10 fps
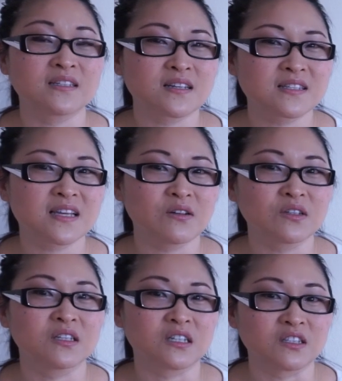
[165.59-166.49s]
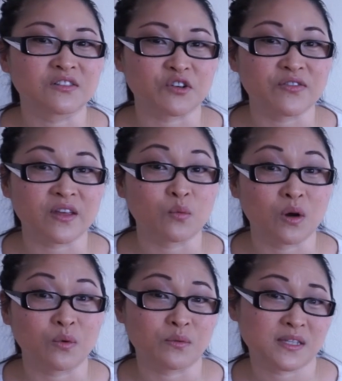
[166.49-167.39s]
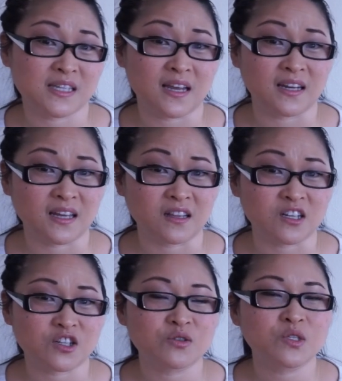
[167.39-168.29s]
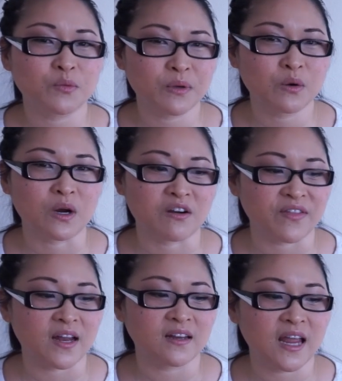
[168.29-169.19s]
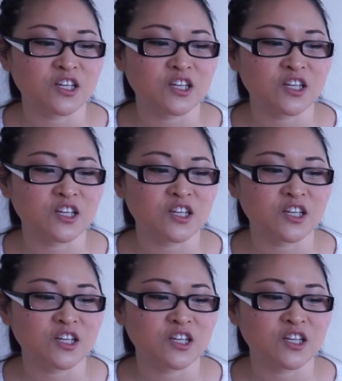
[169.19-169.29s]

it does sound a little different than what we would say in English. So be aware of that.